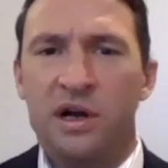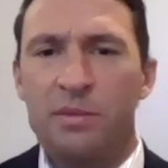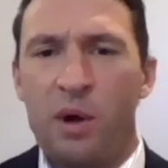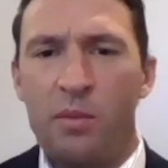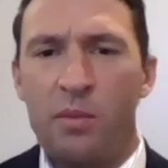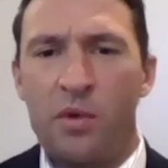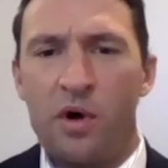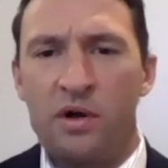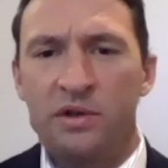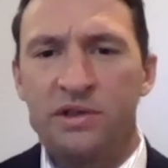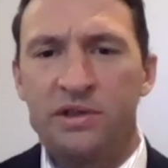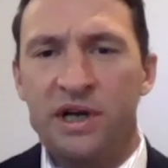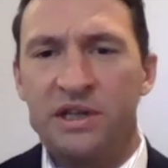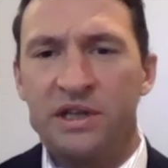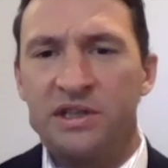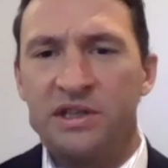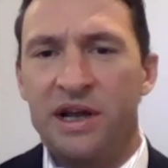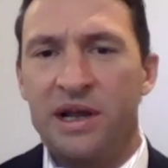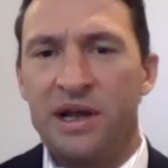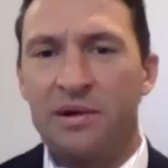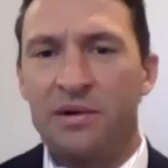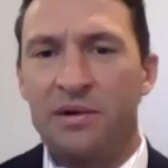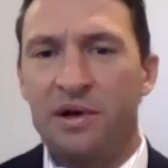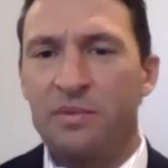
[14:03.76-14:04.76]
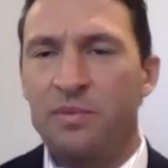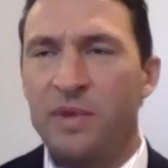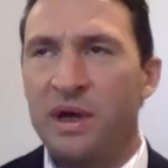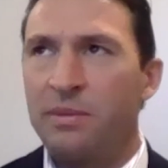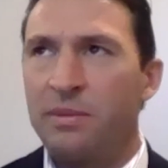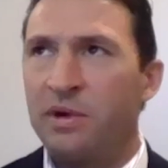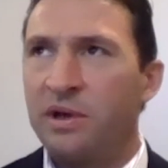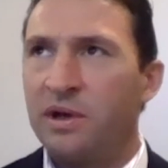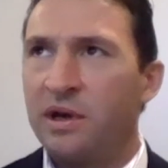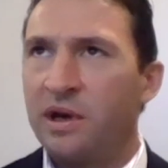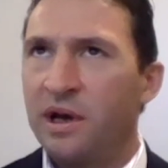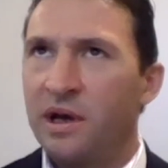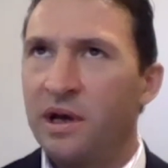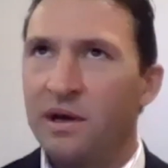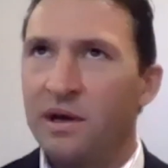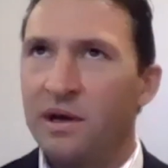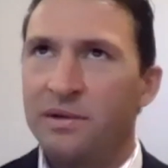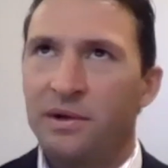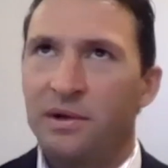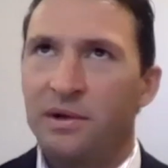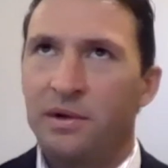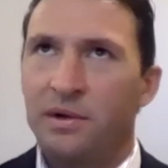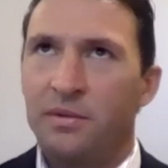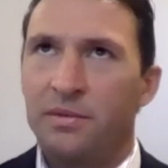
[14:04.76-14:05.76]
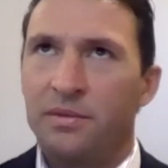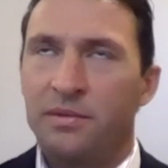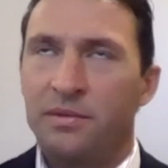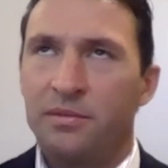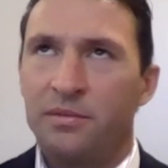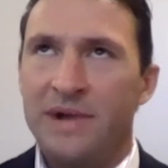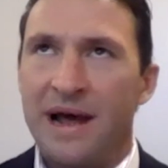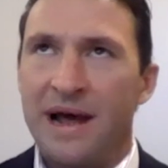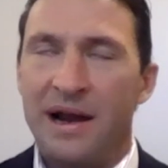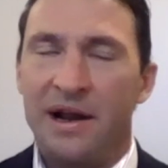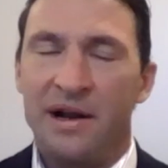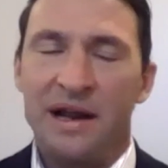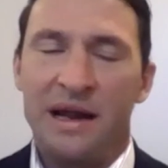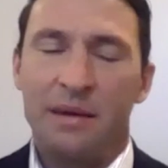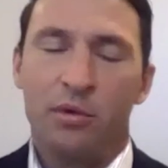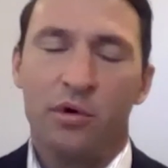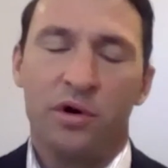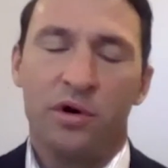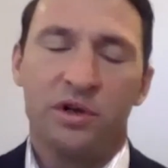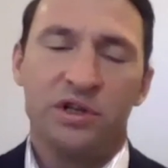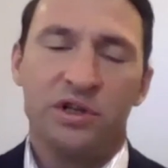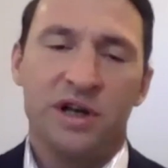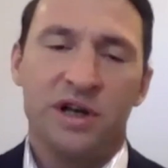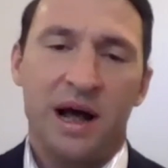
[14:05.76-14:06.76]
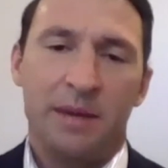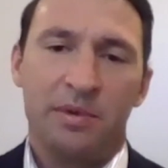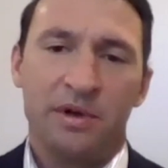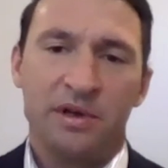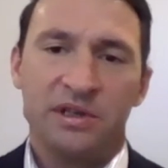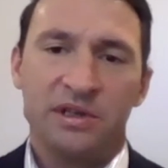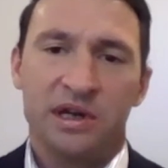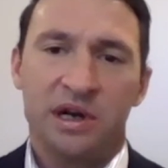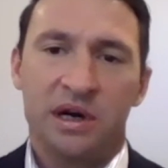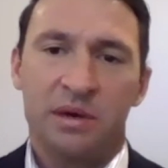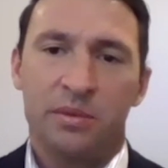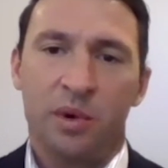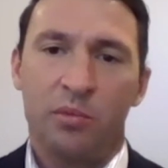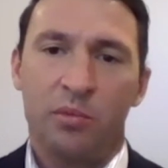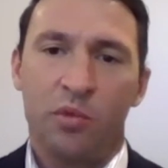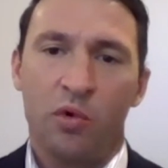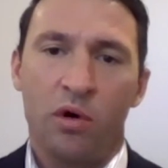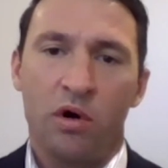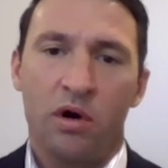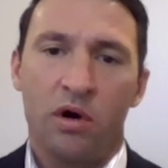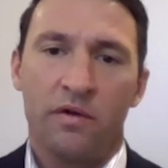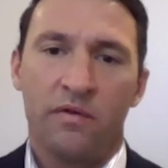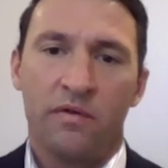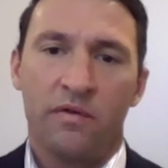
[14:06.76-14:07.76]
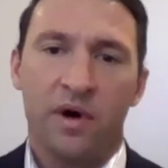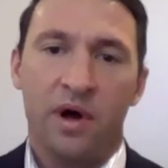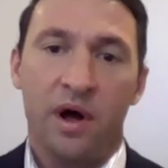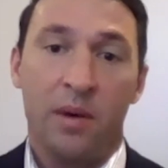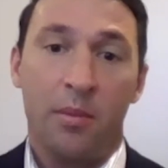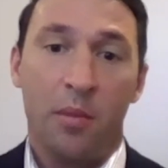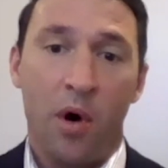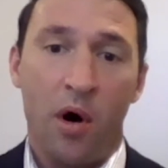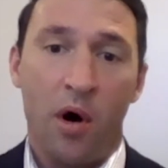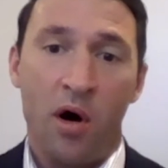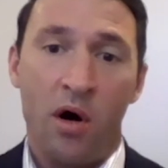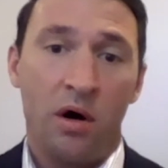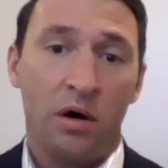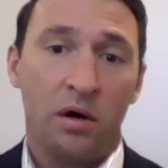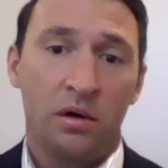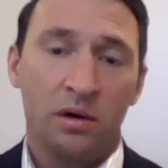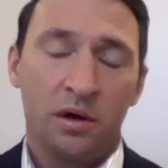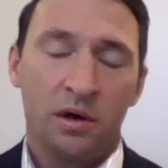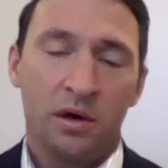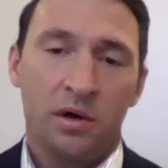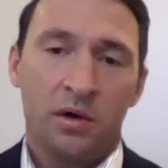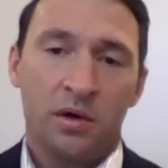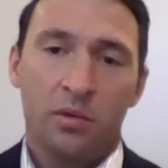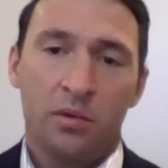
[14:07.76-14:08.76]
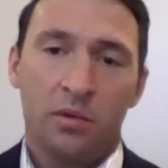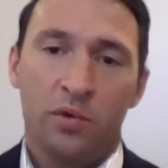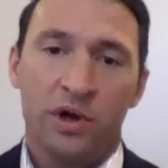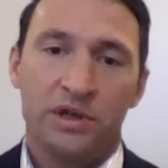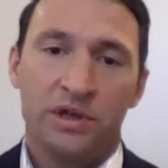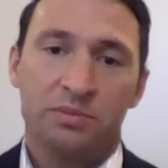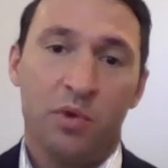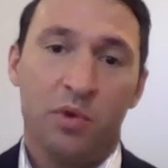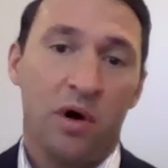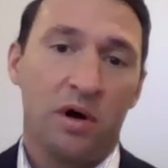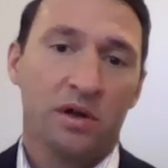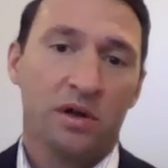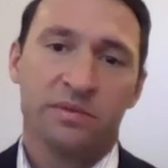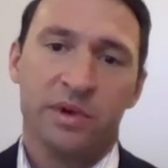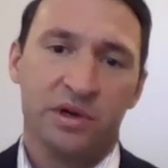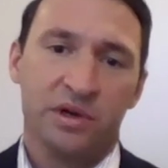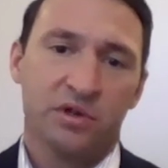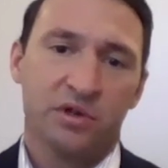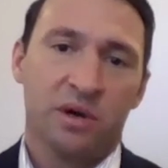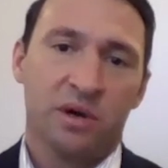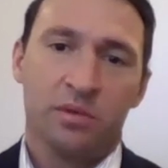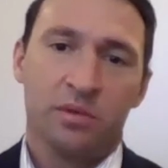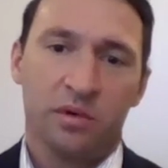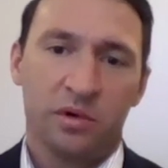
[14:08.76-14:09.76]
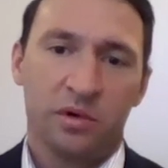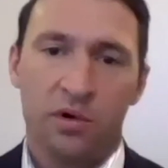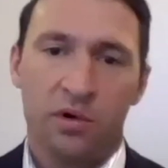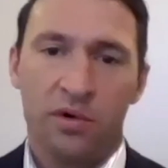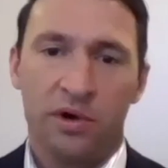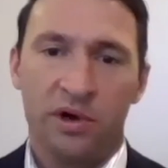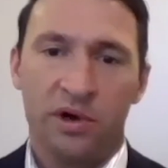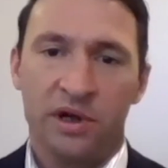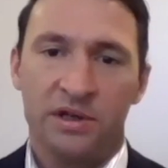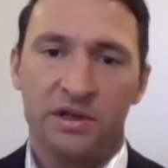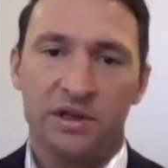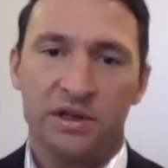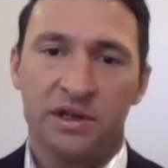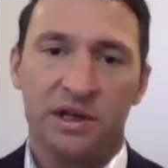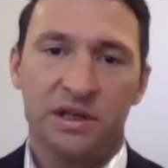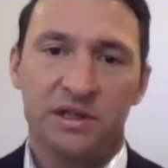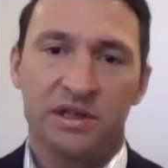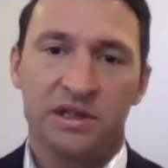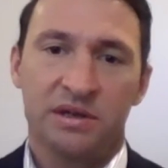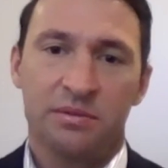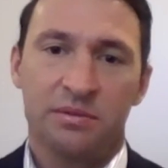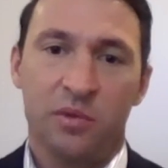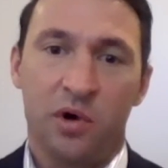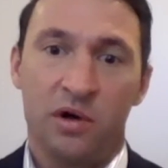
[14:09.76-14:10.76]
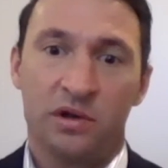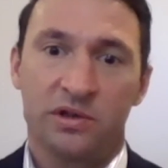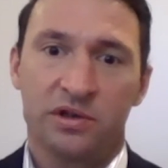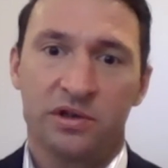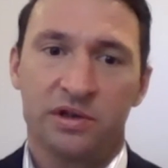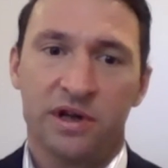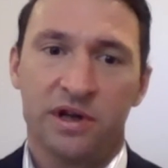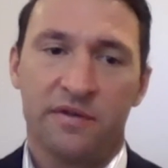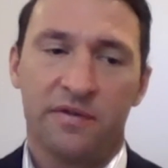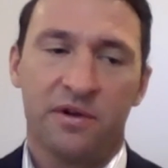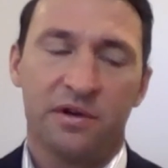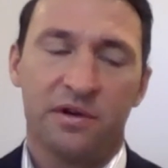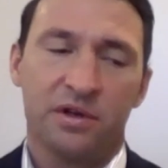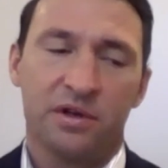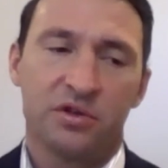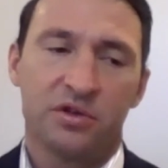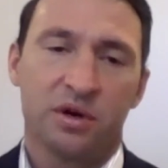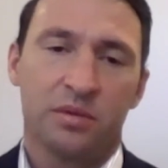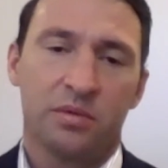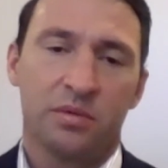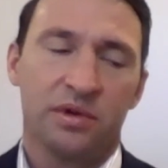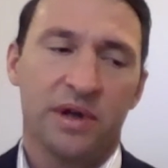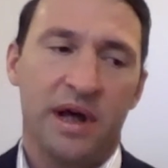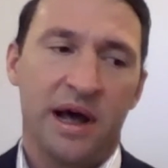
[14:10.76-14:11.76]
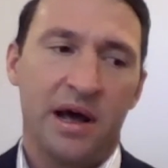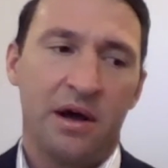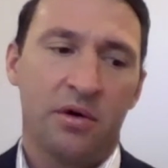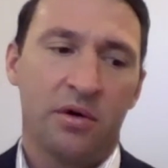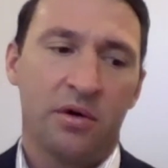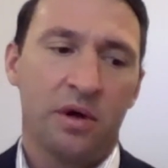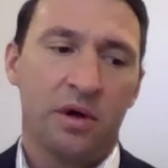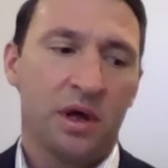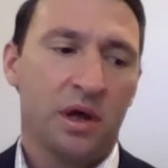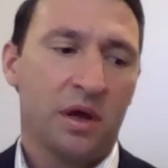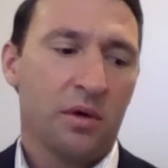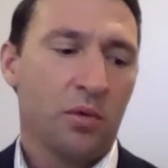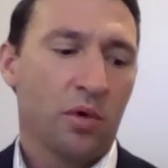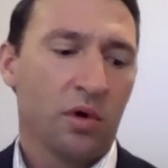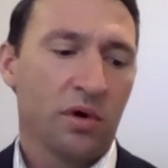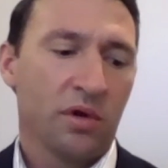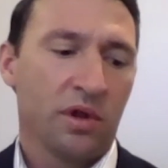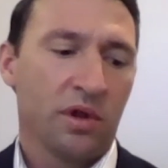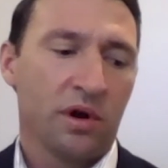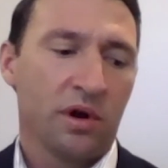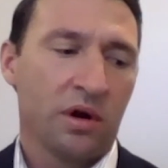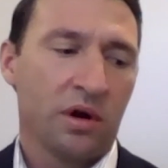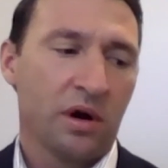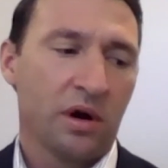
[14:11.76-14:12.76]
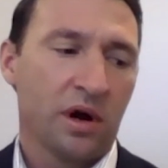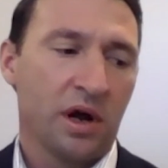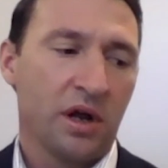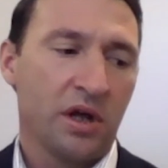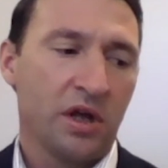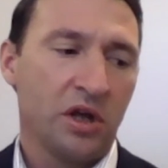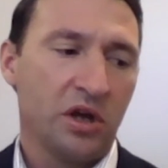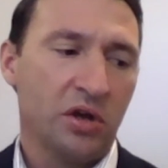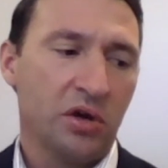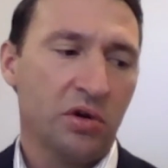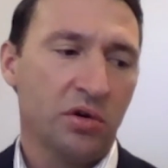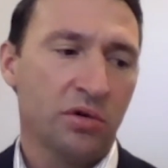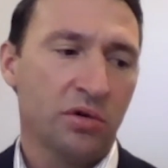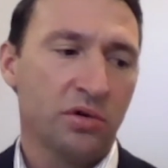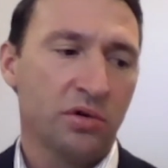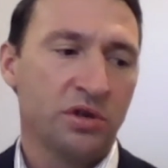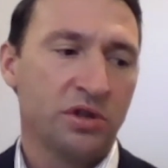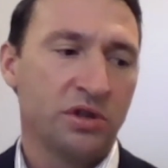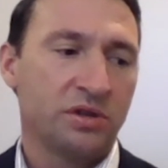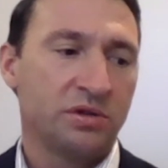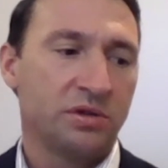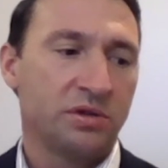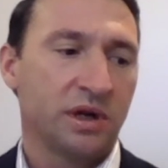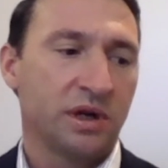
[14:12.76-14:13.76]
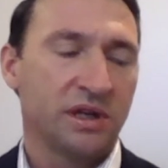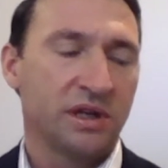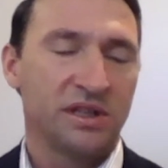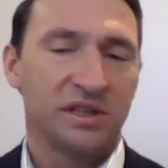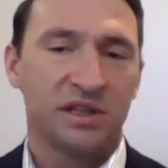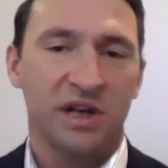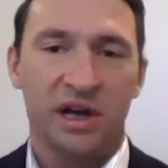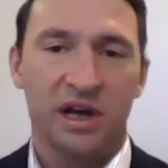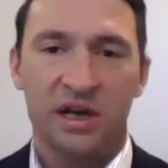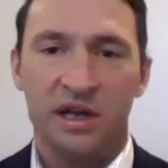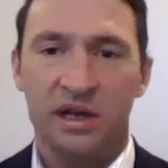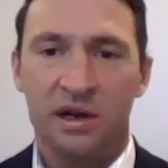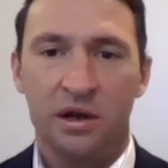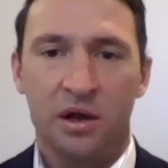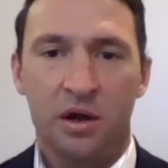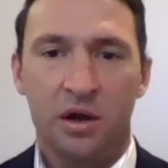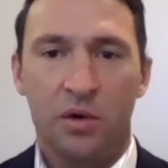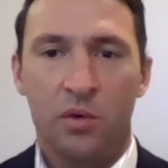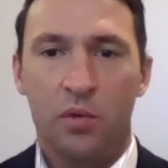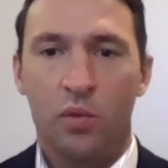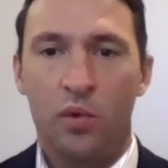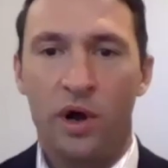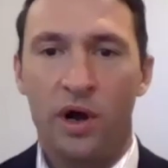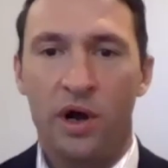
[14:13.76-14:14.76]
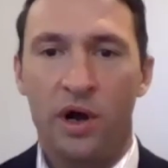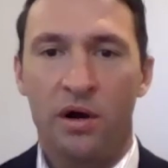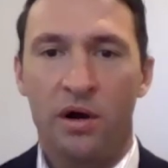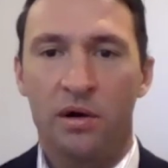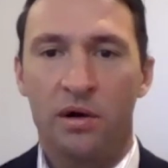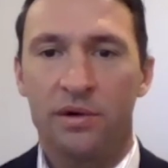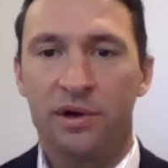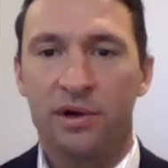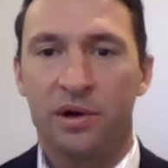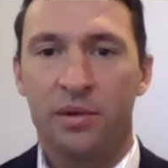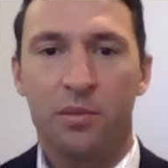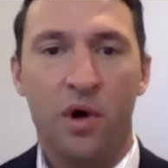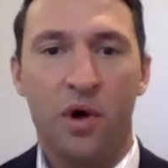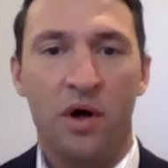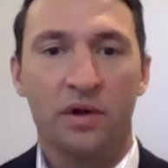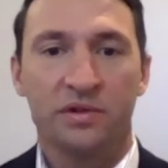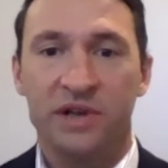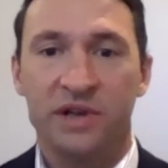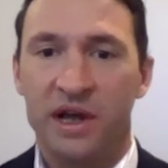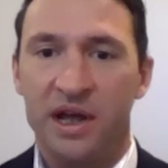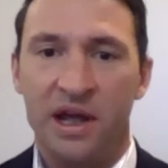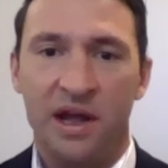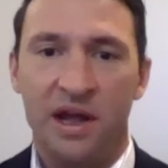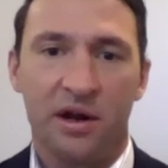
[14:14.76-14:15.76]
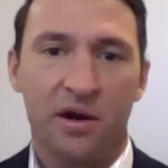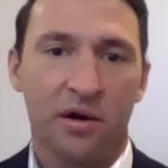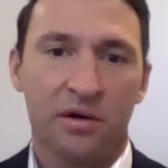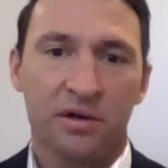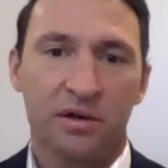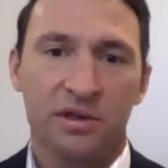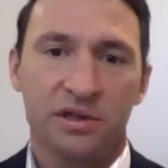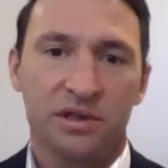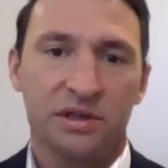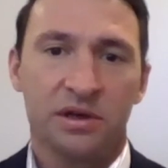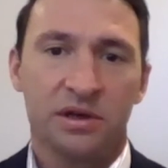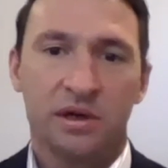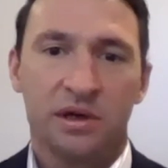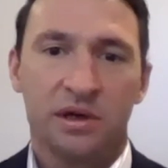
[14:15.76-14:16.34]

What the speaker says: about multi-tenant, like maybe not a neighborhood shopping center, but more of a mall, which malls have been in trouble going into this, and malls are definitely in trouble now, where they're a huge site where, multi-acres,